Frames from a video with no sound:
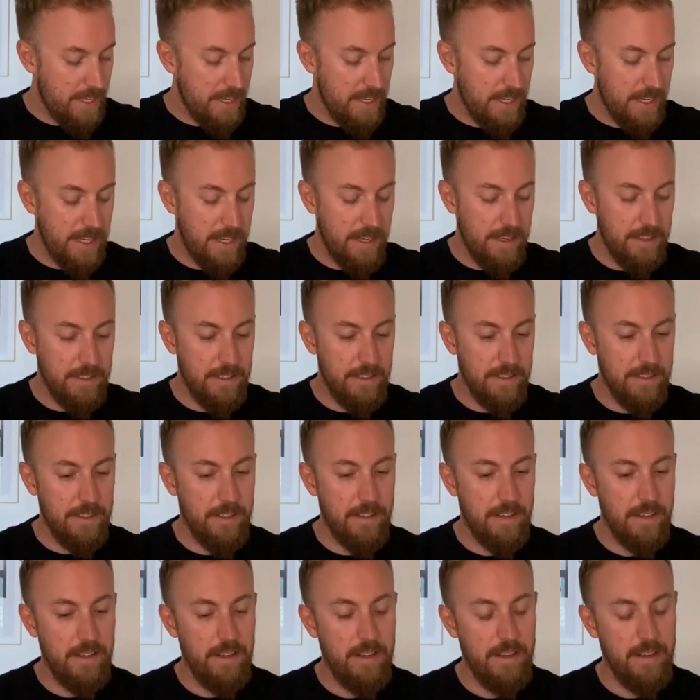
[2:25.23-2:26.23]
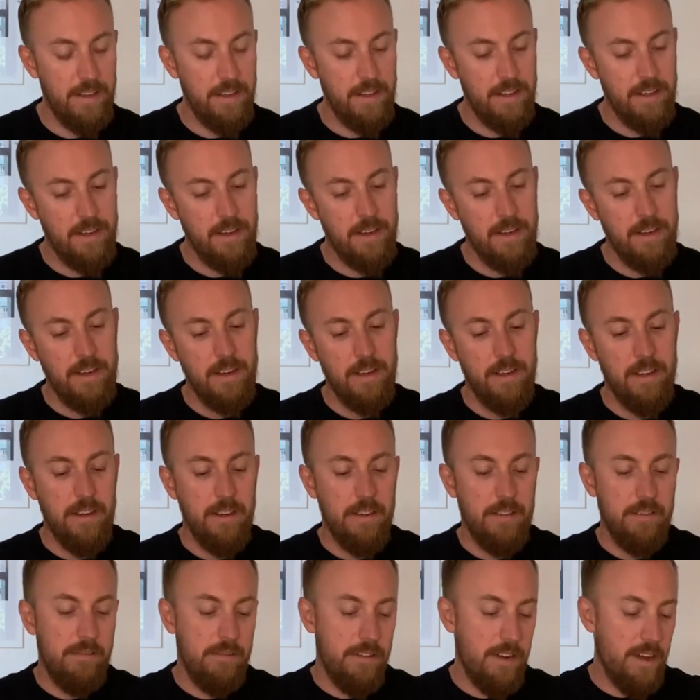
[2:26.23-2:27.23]
and just
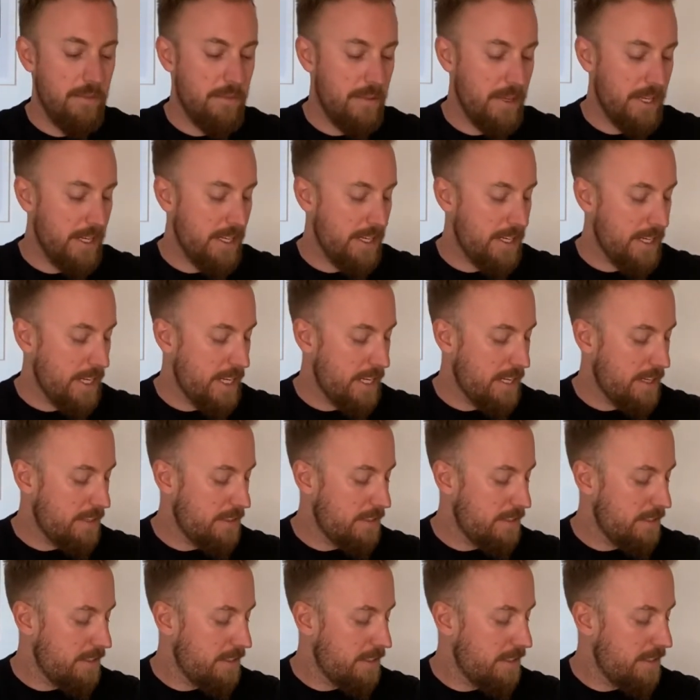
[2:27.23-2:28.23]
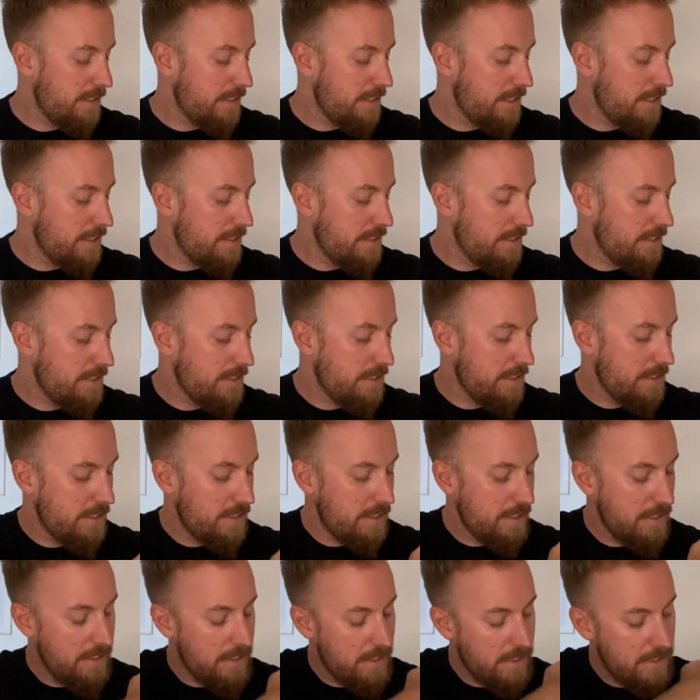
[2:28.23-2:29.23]
rubbing down this
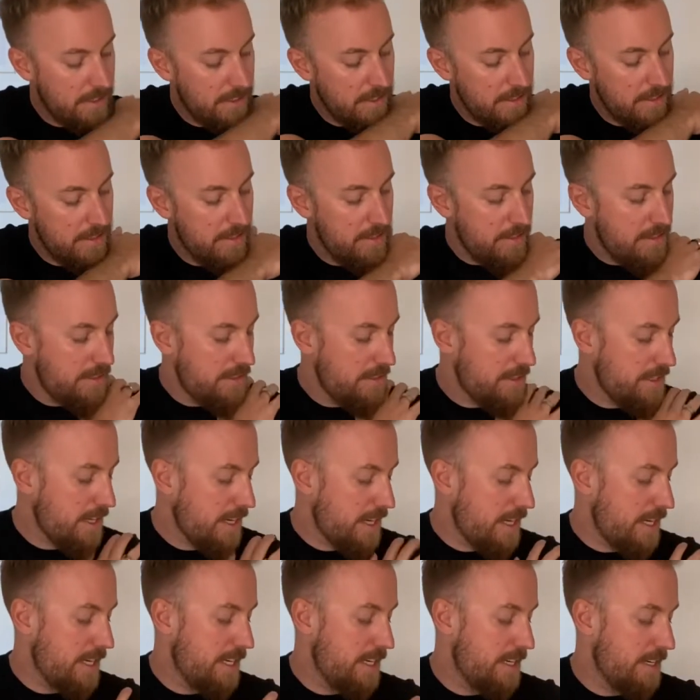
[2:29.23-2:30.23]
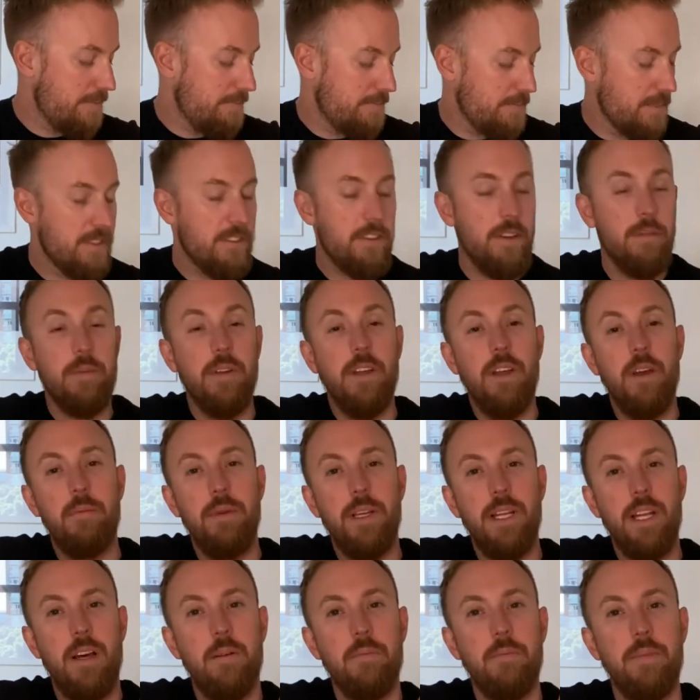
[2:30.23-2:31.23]
side. So I'm coming
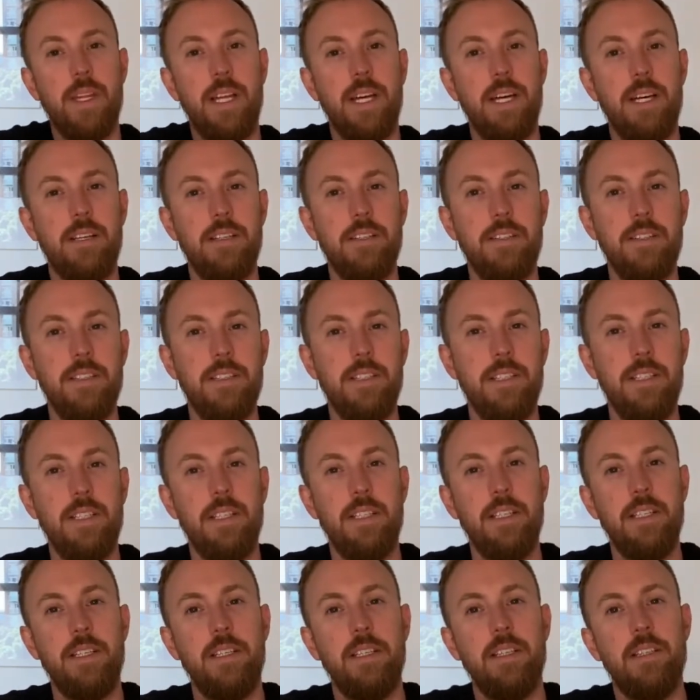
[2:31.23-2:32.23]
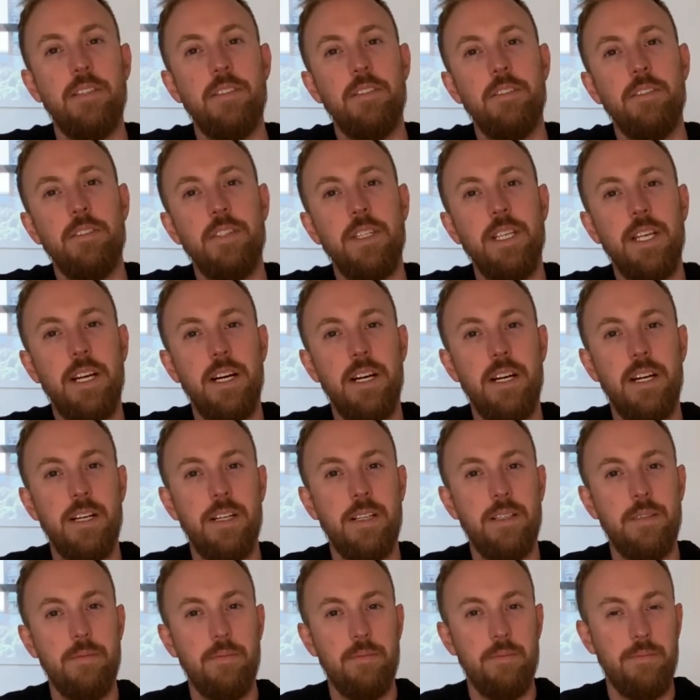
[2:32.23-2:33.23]
up now to the
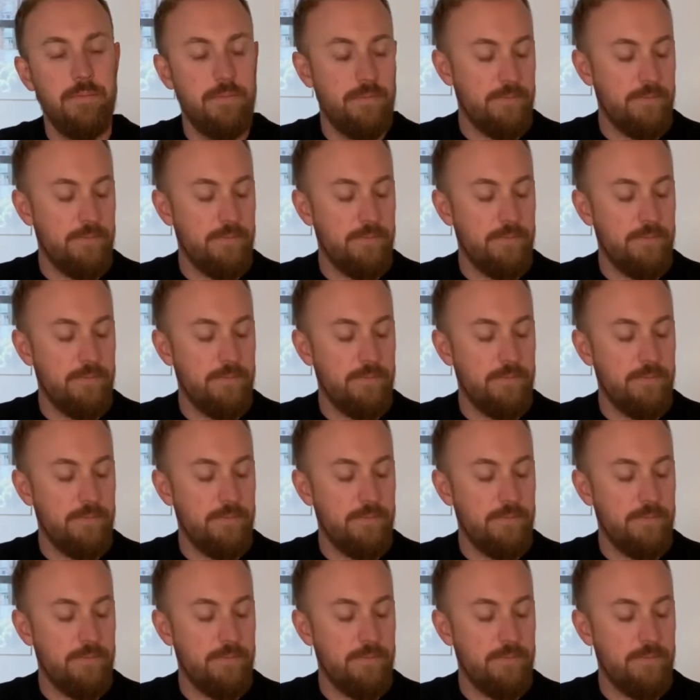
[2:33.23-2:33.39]
arm,